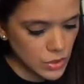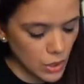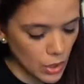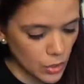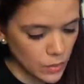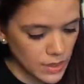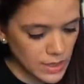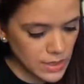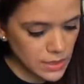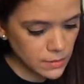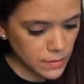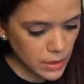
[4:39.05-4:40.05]
So
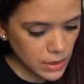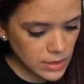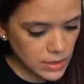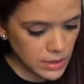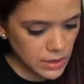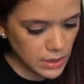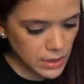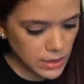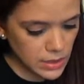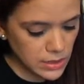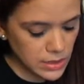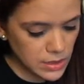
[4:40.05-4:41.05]
this mask
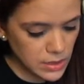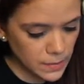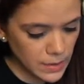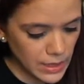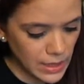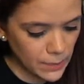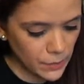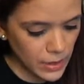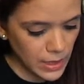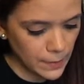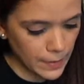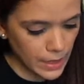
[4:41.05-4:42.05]
is to be
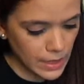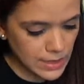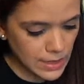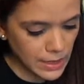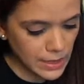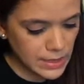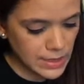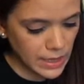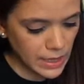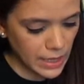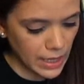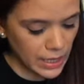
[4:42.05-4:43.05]
liberally applied to clean
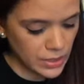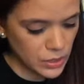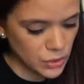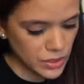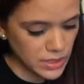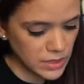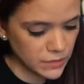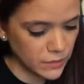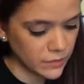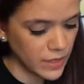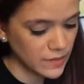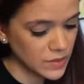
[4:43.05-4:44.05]
skin and treated
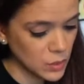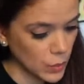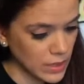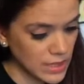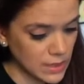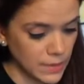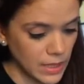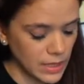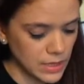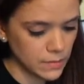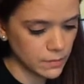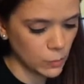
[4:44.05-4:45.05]
for 5 to 20
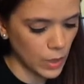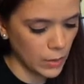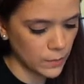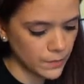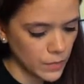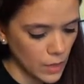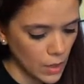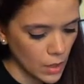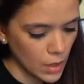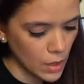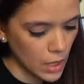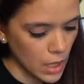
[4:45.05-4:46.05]
minutes. Wow.
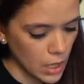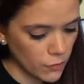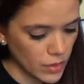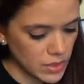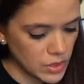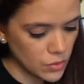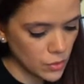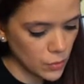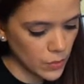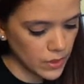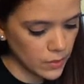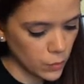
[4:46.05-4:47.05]
Rinse
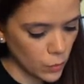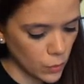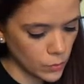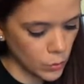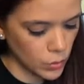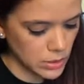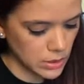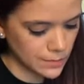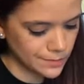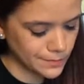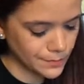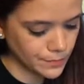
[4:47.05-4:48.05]
through with warm water.